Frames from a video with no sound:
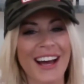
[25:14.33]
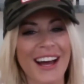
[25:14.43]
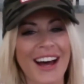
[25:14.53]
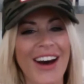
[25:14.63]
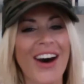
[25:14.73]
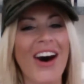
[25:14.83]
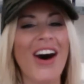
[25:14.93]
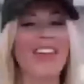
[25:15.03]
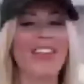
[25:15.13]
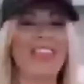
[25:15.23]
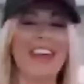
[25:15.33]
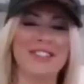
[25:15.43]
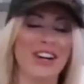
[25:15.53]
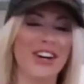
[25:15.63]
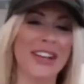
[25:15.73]
Oh, thanks,
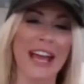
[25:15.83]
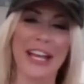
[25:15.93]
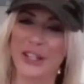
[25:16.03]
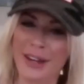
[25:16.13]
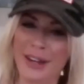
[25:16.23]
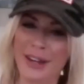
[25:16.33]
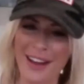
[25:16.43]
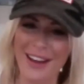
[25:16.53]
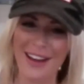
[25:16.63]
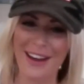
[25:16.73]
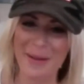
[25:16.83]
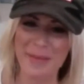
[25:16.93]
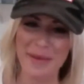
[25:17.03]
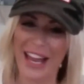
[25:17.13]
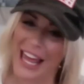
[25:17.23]
girl. Like, you're not,
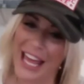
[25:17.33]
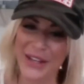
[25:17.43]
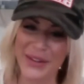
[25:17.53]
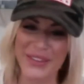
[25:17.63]
hello.